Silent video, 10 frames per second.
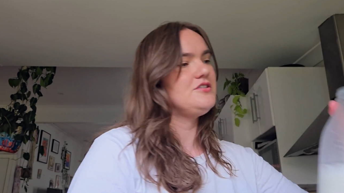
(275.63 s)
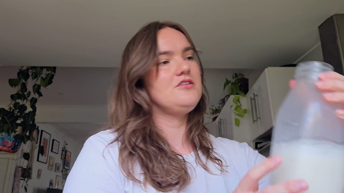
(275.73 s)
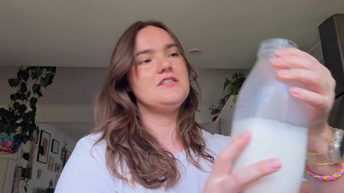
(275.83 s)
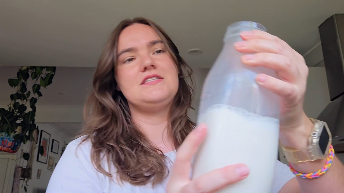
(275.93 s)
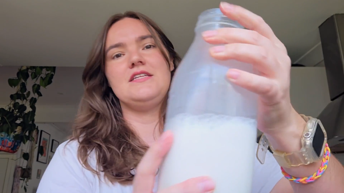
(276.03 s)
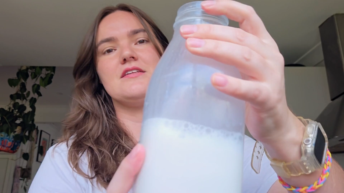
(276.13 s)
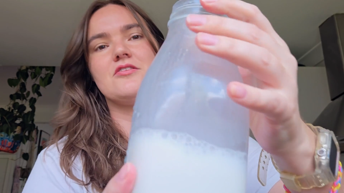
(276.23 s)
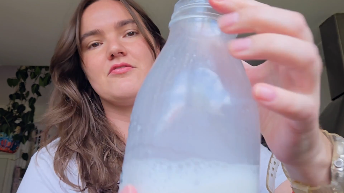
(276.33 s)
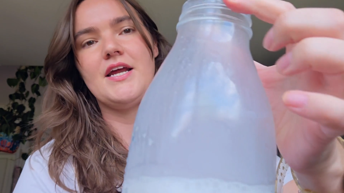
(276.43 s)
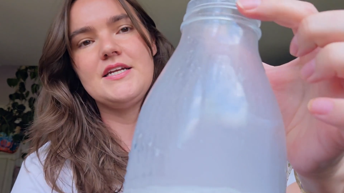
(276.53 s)
because you can see the
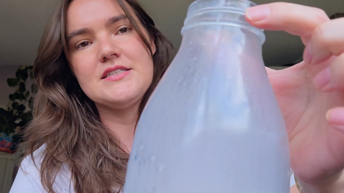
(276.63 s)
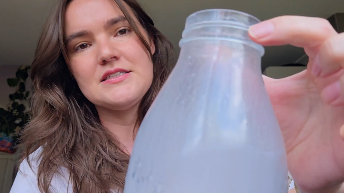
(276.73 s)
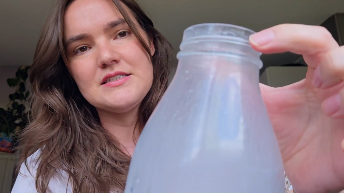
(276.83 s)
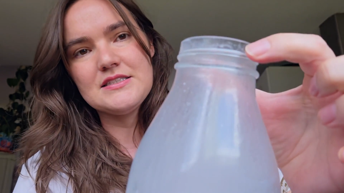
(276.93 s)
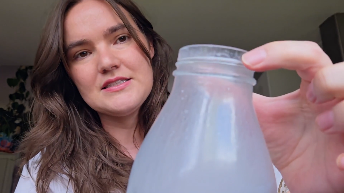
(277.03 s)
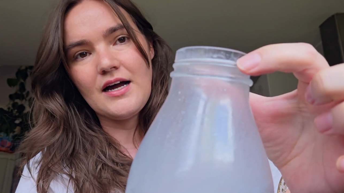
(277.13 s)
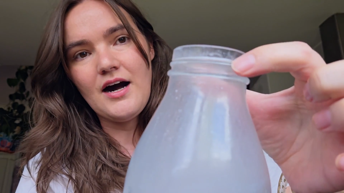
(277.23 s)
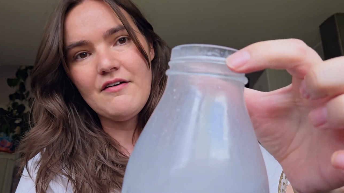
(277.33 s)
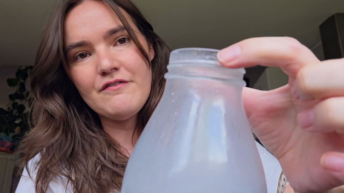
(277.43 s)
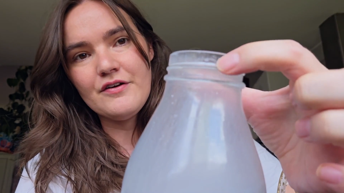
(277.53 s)
thread doesn't
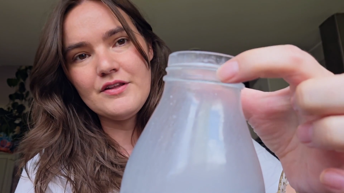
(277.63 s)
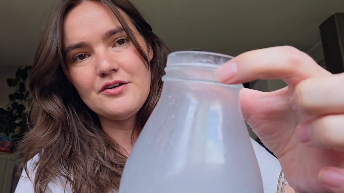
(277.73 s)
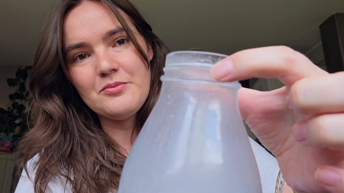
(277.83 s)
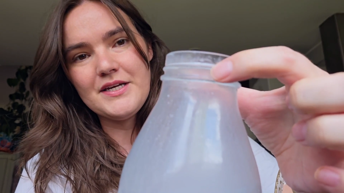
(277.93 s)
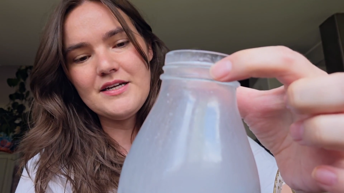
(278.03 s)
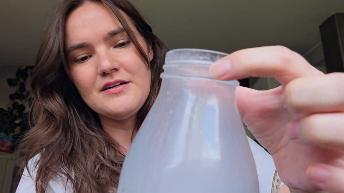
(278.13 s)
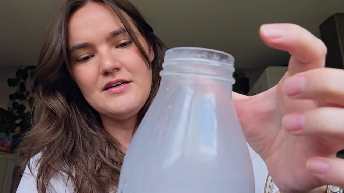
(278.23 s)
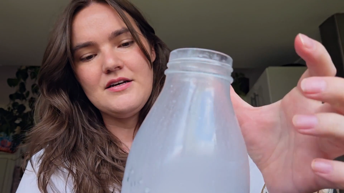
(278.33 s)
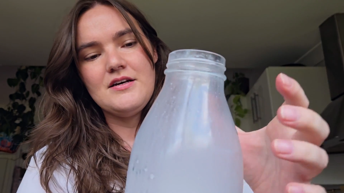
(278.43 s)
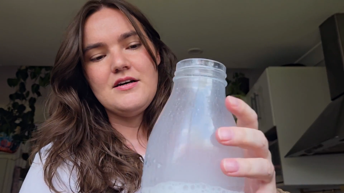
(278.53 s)
start for a little bit.
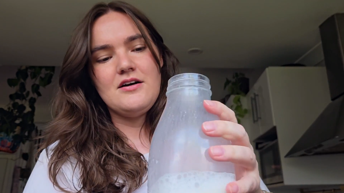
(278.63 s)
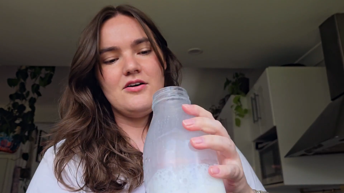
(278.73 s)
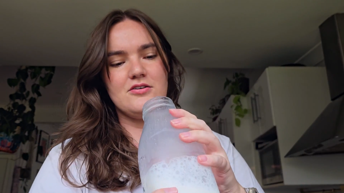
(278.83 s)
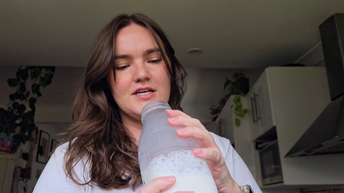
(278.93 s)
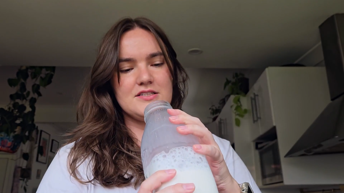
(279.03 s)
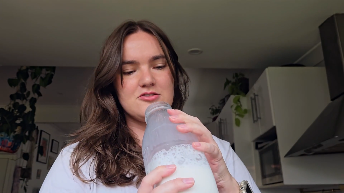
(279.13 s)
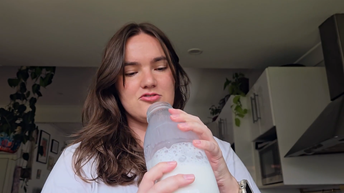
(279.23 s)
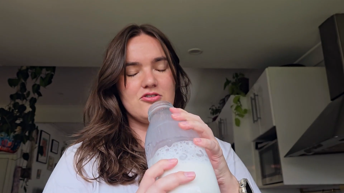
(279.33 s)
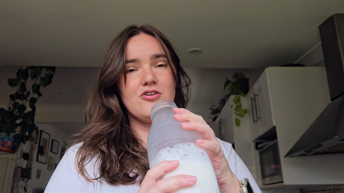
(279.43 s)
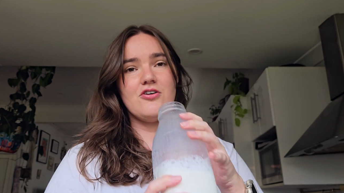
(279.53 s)
Oh, that's
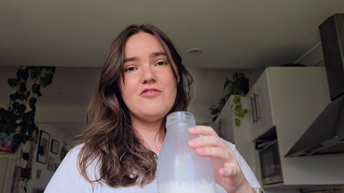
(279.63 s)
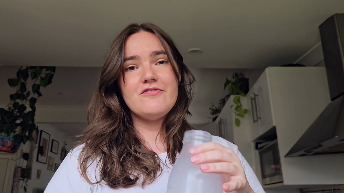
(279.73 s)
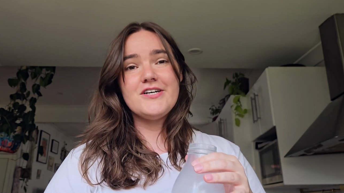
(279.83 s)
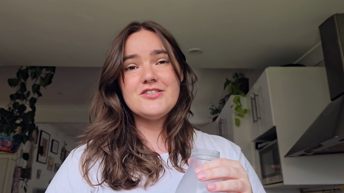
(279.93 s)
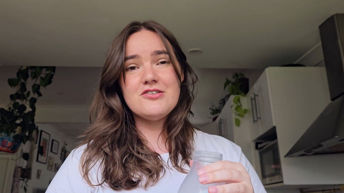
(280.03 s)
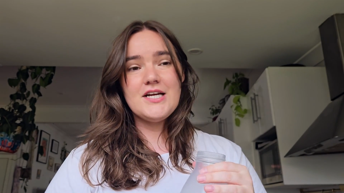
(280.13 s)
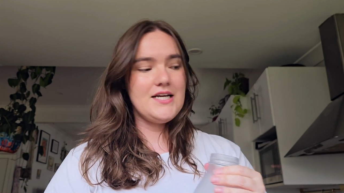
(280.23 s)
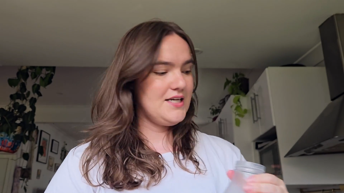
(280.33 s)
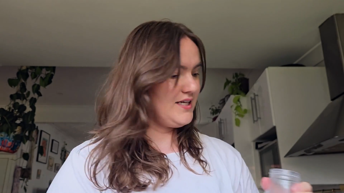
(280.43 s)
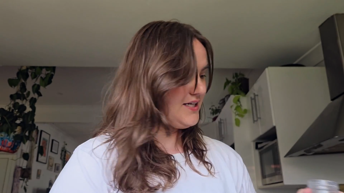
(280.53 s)
so
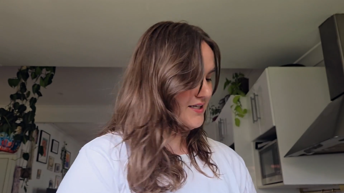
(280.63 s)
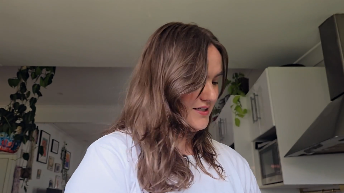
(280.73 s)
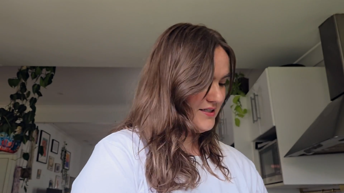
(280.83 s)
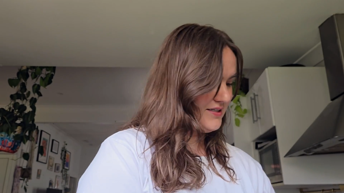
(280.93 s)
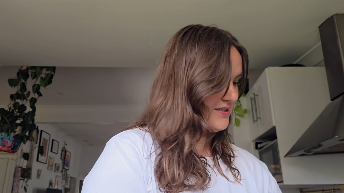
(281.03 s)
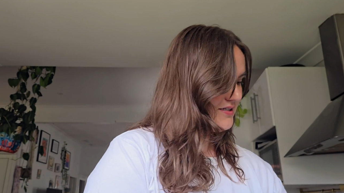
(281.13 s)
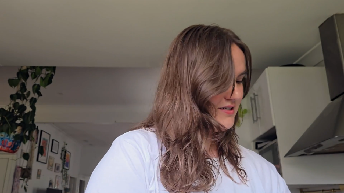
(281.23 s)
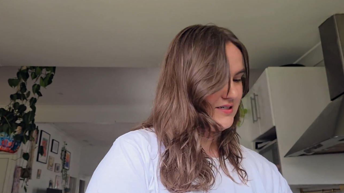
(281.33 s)
frustrating.